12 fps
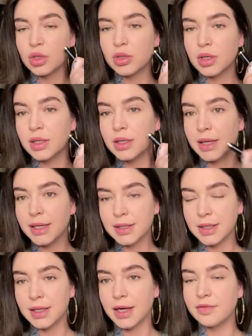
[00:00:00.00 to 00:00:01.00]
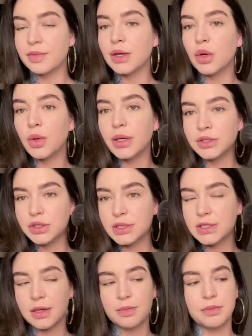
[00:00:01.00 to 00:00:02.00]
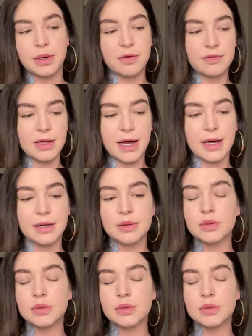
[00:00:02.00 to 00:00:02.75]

And lately I've been going just above that.